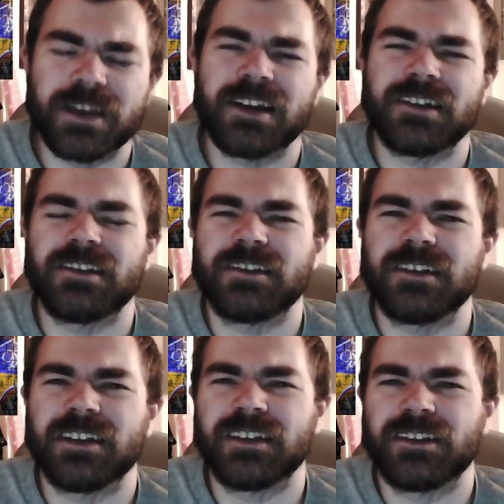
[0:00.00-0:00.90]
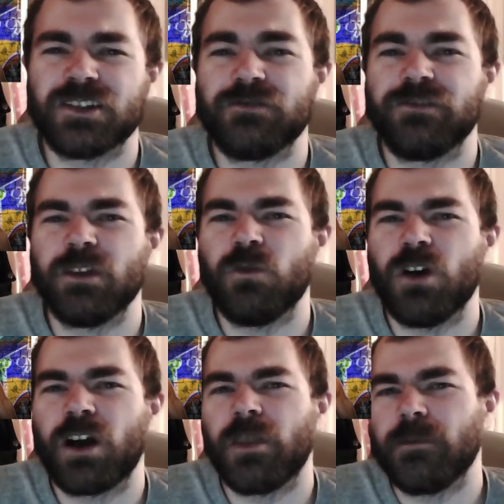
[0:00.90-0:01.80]
Big Cass doesn't really
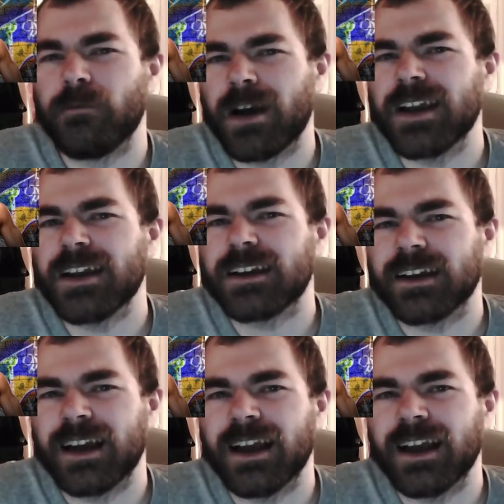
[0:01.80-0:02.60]
work on the mic